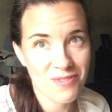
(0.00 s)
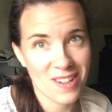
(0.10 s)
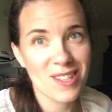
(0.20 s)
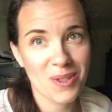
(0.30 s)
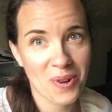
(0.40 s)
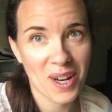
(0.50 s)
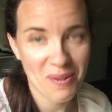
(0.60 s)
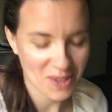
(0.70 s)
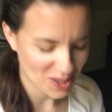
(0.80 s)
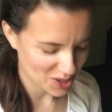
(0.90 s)
fun story, and
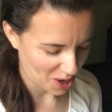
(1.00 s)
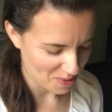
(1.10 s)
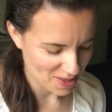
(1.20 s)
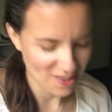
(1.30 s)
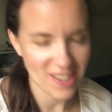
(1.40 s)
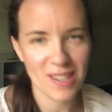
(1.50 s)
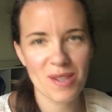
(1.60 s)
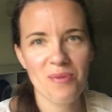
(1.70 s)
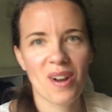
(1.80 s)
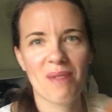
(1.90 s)
I'm going to share it with you. This is
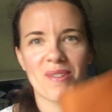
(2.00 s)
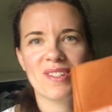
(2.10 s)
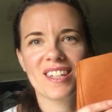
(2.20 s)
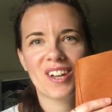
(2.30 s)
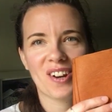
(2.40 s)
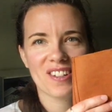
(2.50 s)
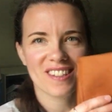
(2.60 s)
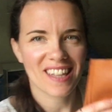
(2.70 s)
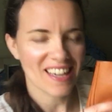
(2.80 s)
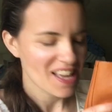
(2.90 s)
the one I'm using
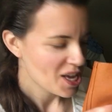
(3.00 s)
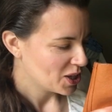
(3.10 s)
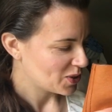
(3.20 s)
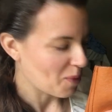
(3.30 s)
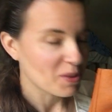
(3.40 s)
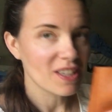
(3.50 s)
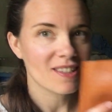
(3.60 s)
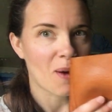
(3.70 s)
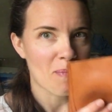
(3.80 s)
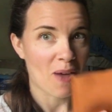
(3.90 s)
currently, so I'm going to
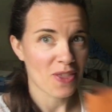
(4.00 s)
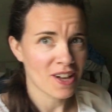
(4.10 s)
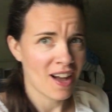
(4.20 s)
dump out the